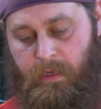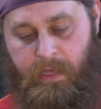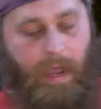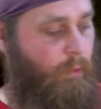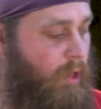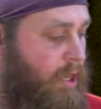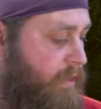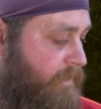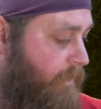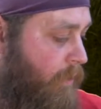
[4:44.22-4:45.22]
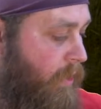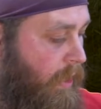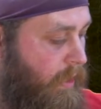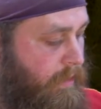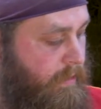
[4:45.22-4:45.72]
that work
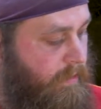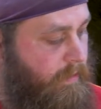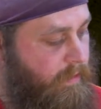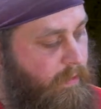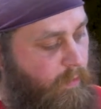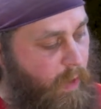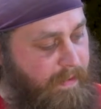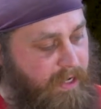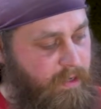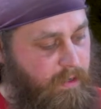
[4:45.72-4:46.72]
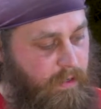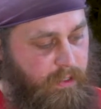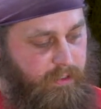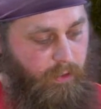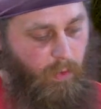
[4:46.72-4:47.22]
for webbing,
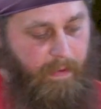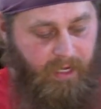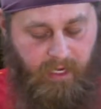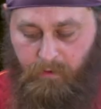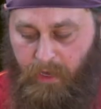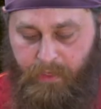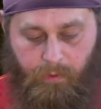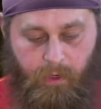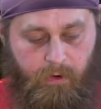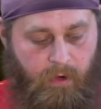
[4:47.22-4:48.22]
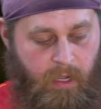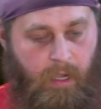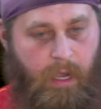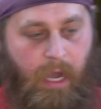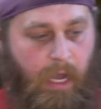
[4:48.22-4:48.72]
so the webbing can run through.
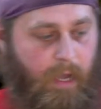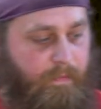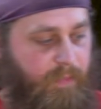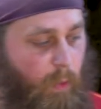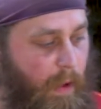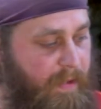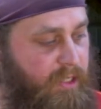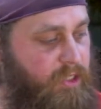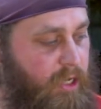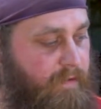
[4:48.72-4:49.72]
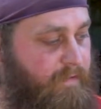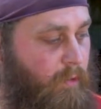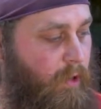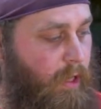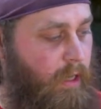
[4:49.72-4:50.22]
The webbing is good
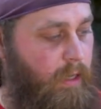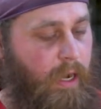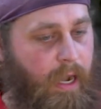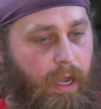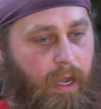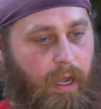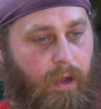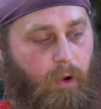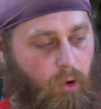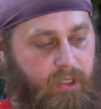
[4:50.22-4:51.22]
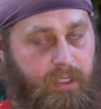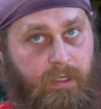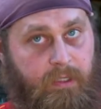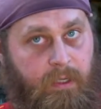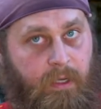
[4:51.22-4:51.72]
for
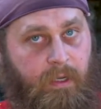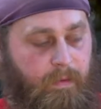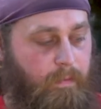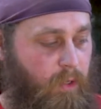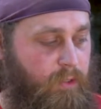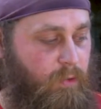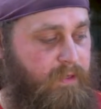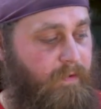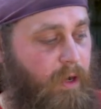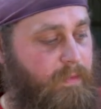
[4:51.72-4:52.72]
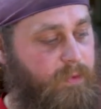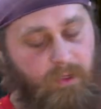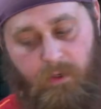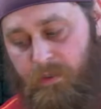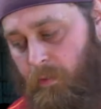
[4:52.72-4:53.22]
horses. Most horse farms
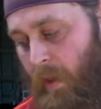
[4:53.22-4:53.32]
will use the